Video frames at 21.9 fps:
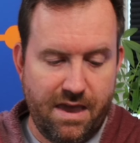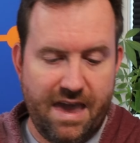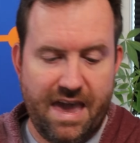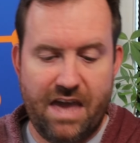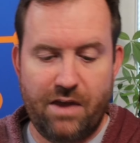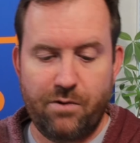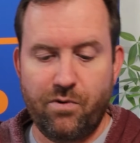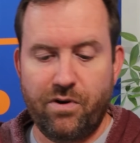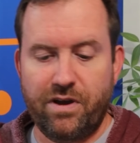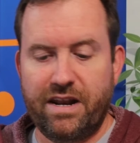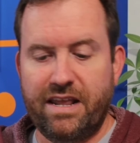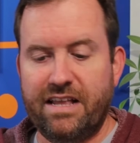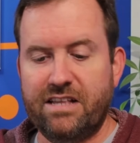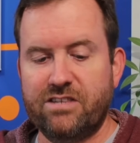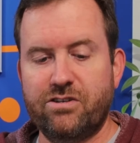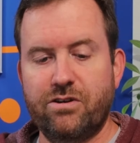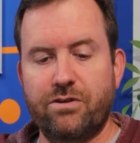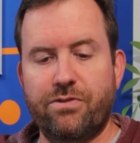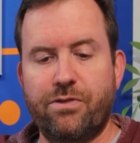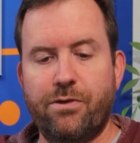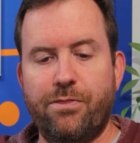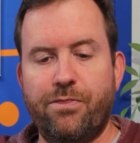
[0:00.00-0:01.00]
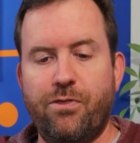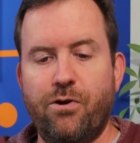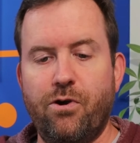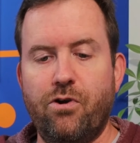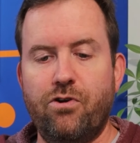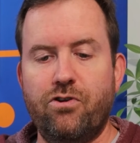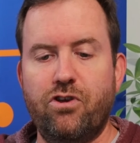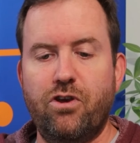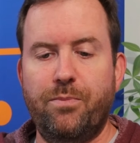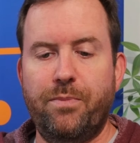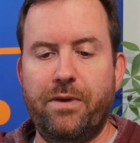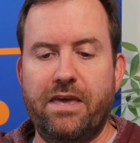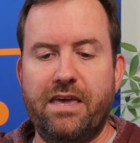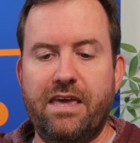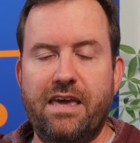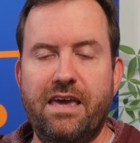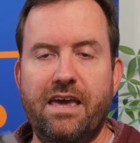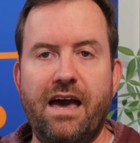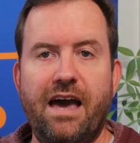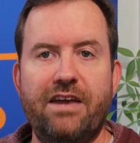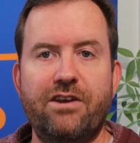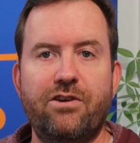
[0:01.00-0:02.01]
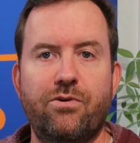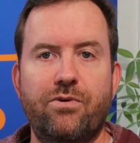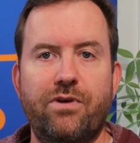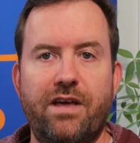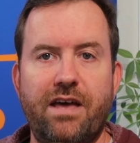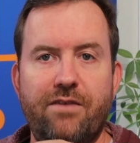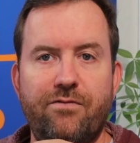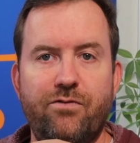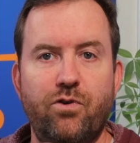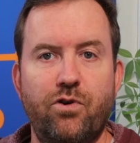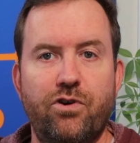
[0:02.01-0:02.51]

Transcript: And we're going to insert the third YubiKey. I don't have